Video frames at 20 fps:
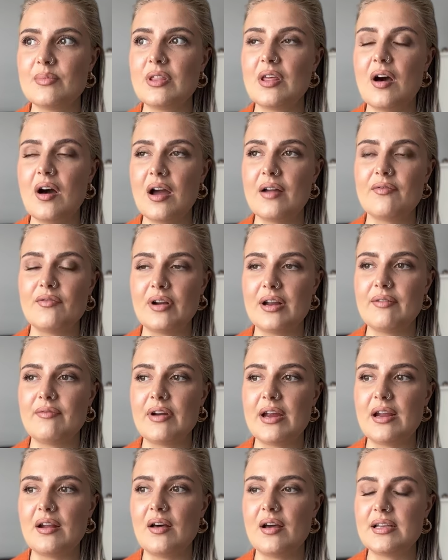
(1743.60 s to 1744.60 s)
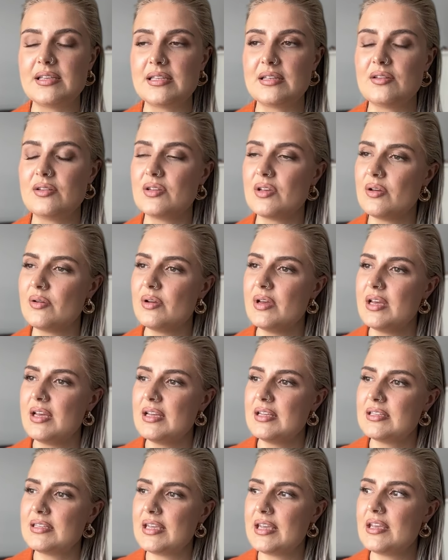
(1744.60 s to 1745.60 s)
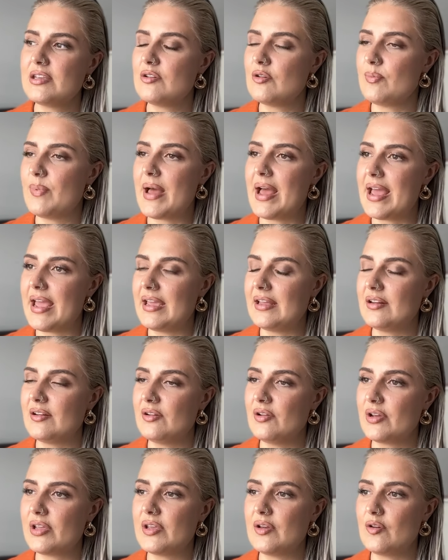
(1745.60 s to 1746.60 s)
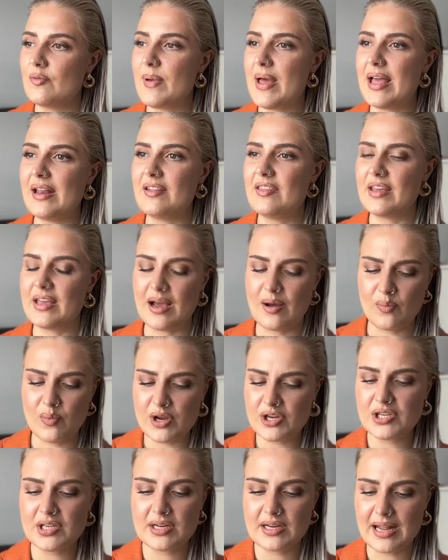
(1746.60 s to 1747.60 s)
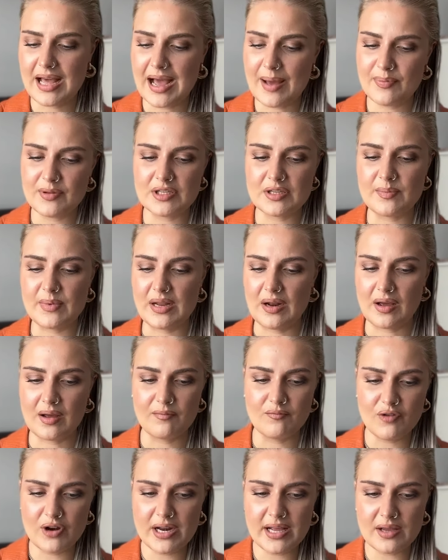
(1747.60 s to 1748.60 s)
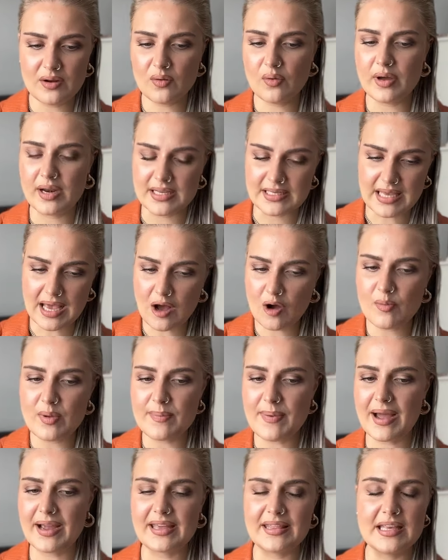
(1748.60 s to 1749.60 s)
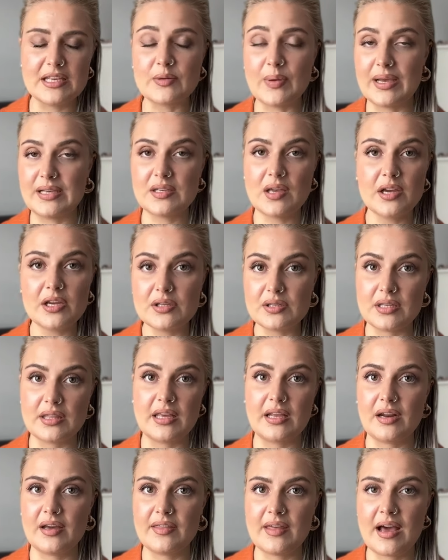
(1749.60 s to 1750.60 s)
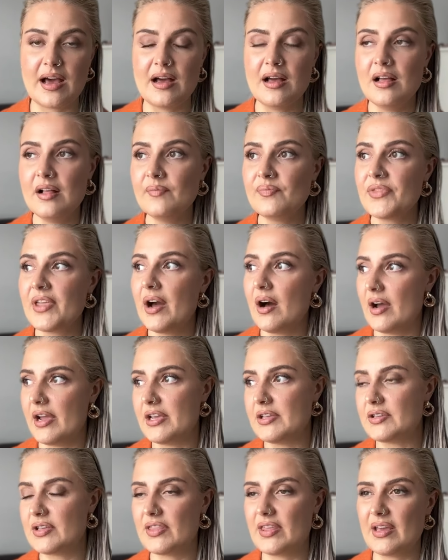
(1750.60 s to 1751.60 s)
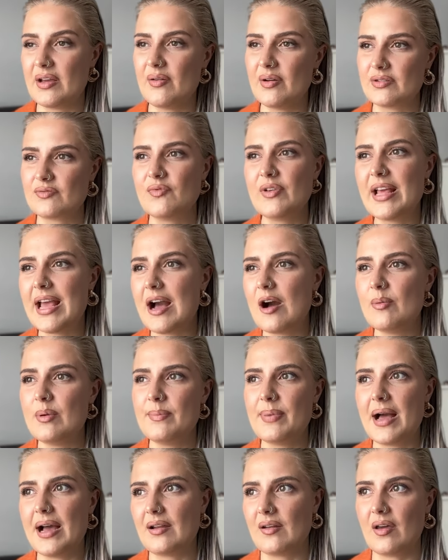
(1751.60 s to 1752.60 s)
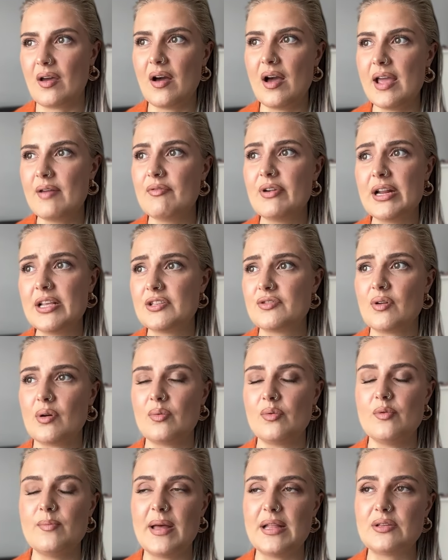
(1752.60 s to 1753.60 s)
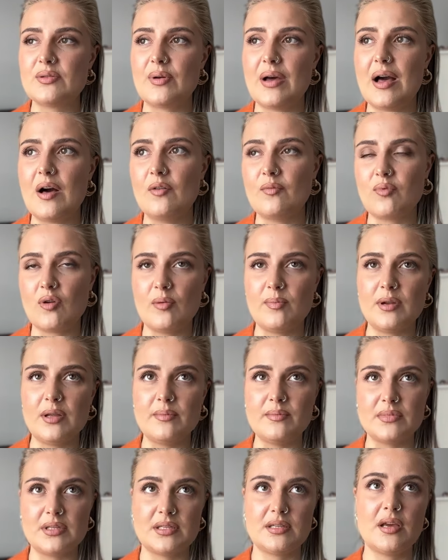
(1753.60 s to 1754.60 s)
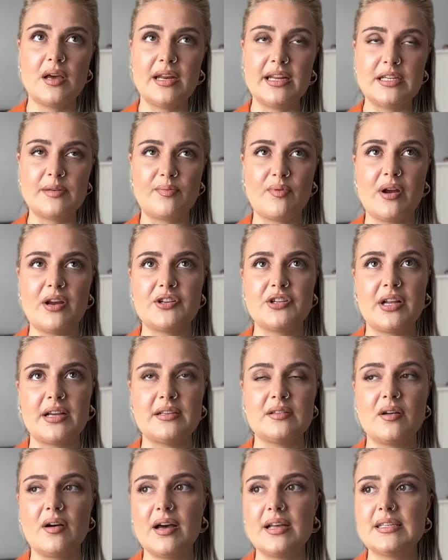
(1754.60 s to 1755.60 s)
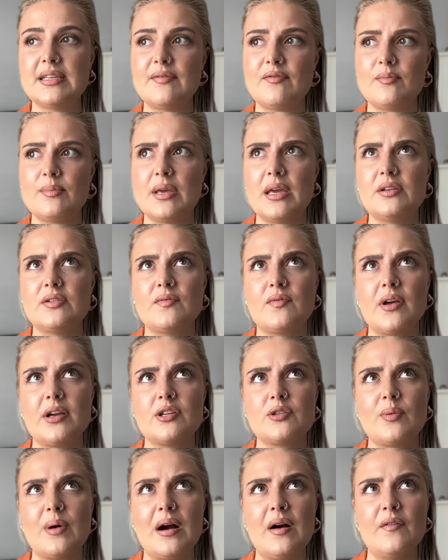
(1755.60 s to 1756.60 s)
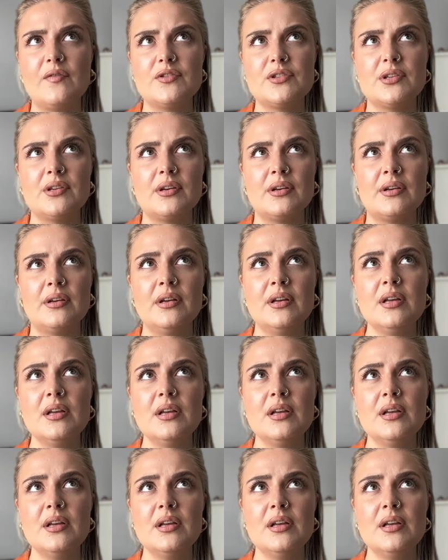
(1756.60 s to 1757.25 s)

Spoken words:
that I've really realized. And so seeing your pain and looking at your pain and thinking, I wish that didn't happen to me. Like, I'm really annoyed. It's held me back in this way. Cause I used to think like that. I used to think, oh, it's really held me back. Like, I really struggle with mental health problems, certainly depression, anxiety from the age of like 12 to